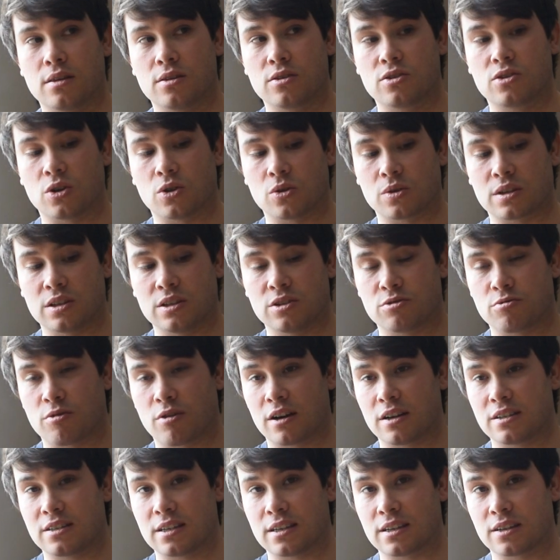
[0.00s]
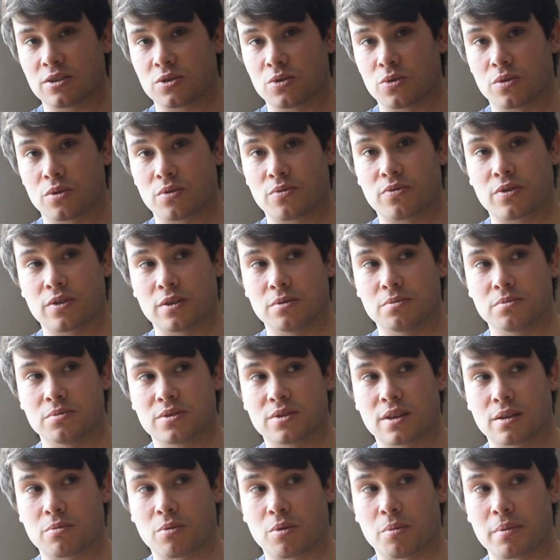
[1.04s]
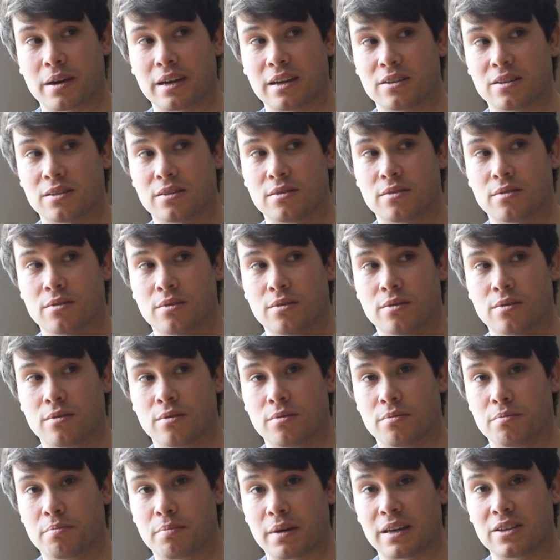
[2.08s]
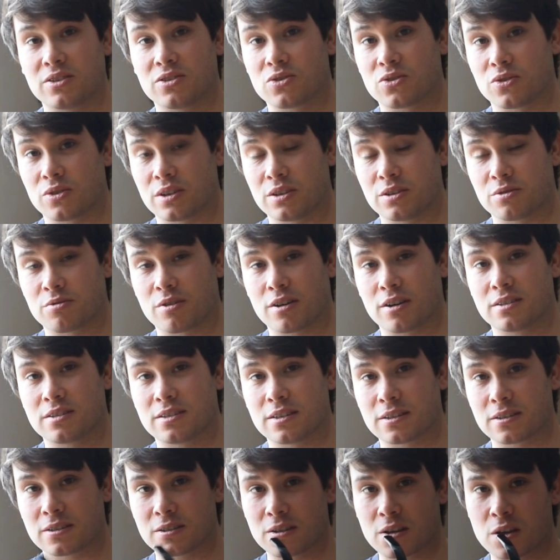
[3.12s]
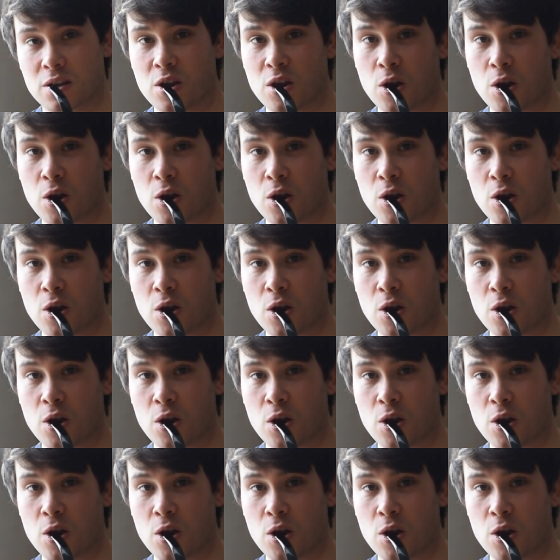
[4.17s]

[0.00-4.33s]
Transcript: Tolkien's writings or the films that were made based on his writings.